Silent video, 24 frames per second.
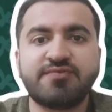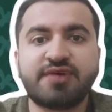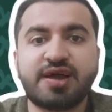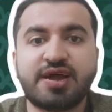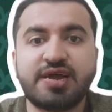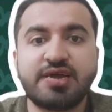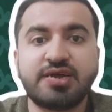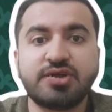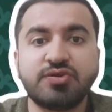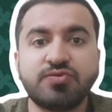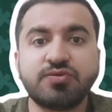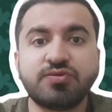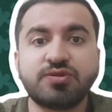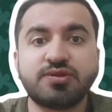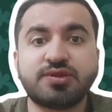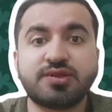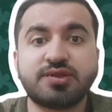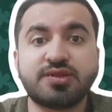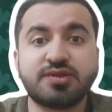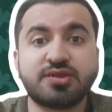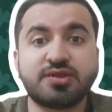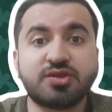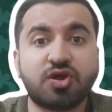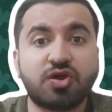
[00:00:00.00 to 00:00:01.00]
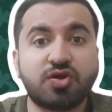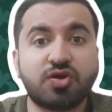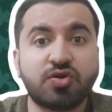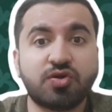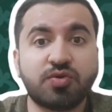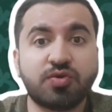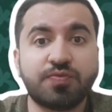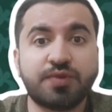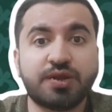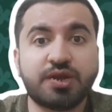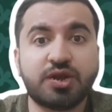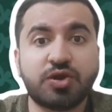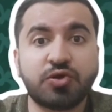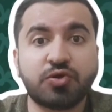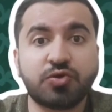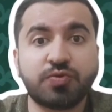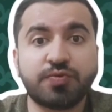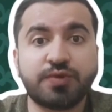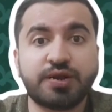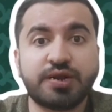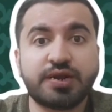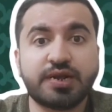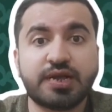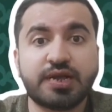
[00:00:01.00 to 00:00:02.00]
If iTunes does not open
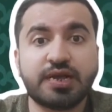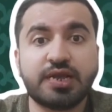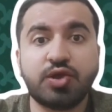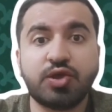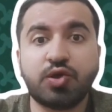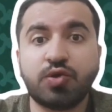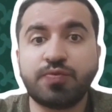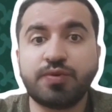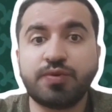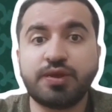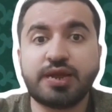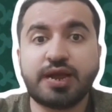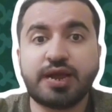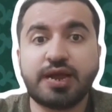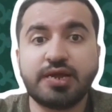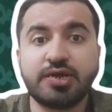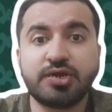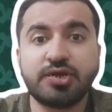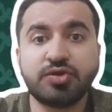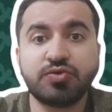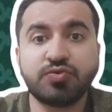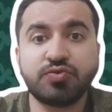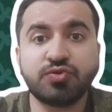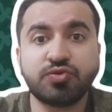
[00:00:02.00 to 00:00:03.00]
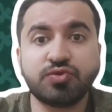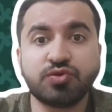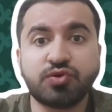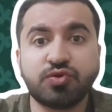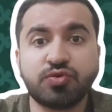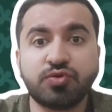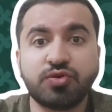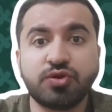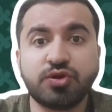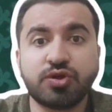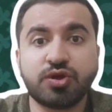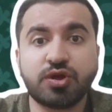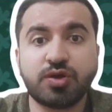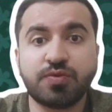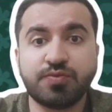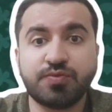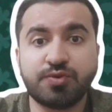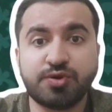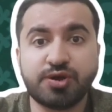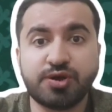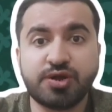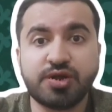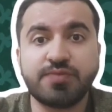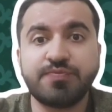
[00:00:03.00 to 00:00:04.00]
automatically, open iTunes on your
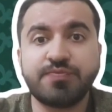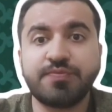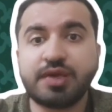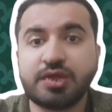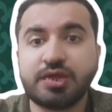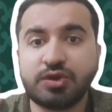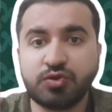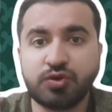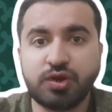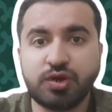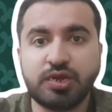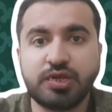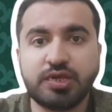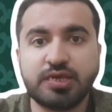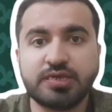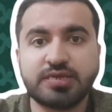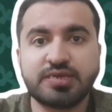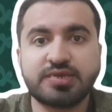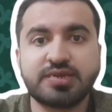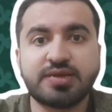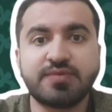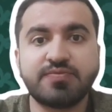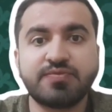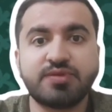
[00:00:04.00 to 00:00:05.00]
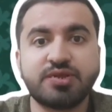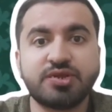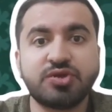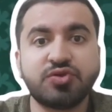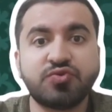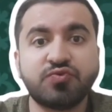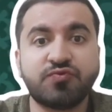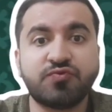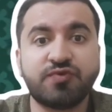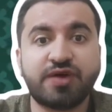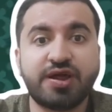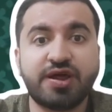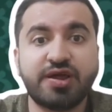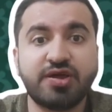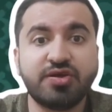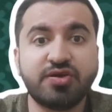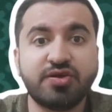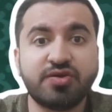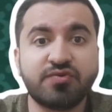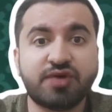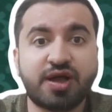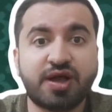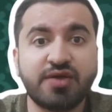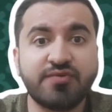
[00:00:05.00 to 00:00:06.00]
computer manually. Step 3. To find
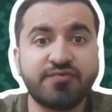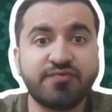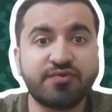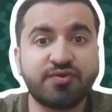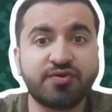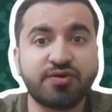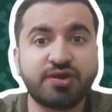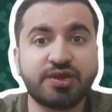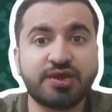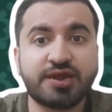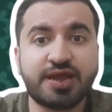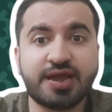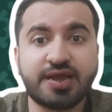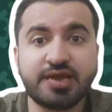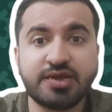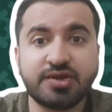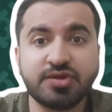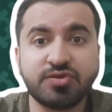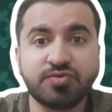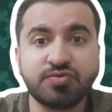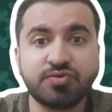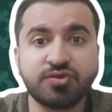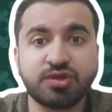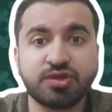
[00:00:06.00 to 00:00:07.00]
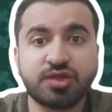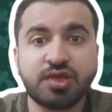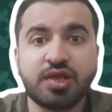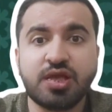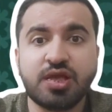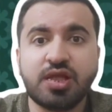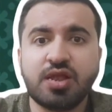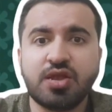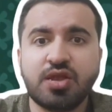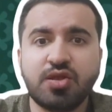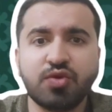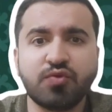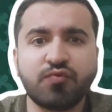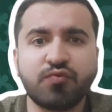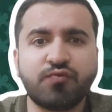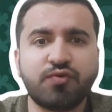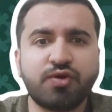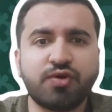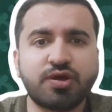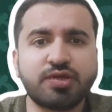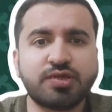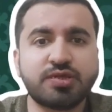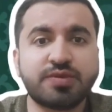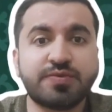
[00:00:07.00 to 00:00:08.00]
your iPhone in iTunes, look
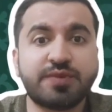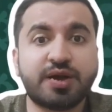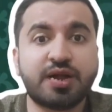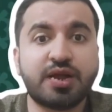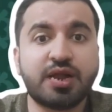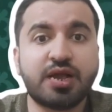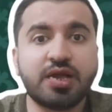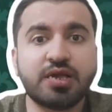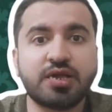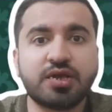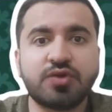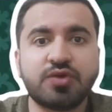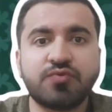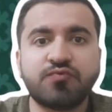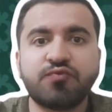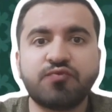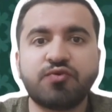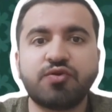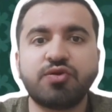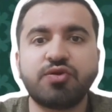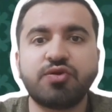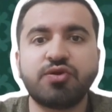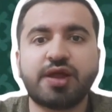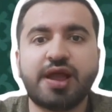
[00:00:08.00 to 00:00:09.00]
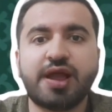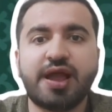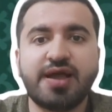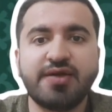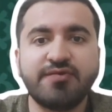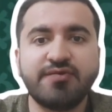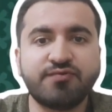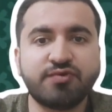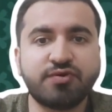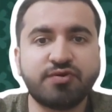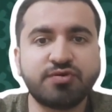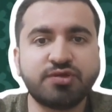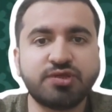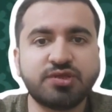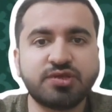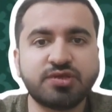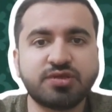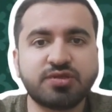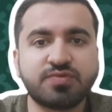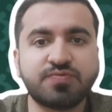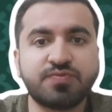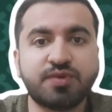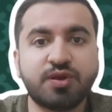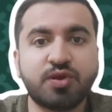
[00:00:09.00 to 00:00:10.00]
for a small icon for your iPhone
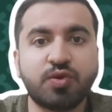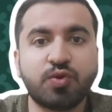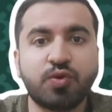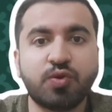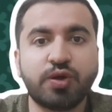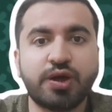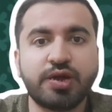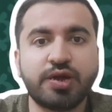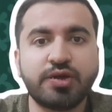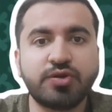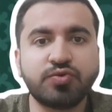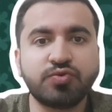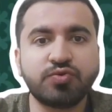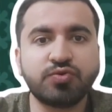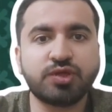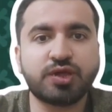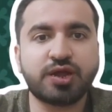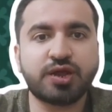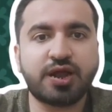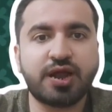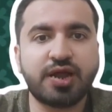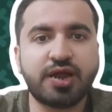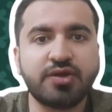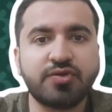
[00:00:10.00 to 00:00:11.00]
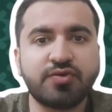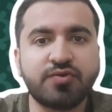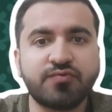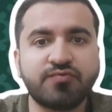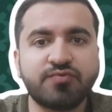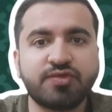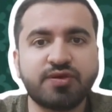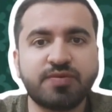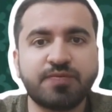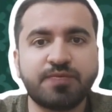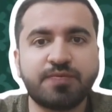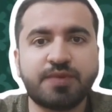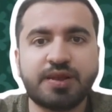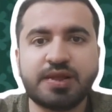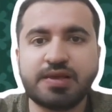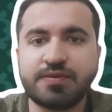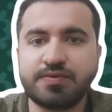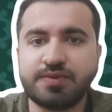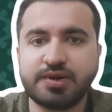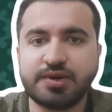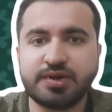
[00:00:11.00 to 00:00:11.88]
just below and to the right of the play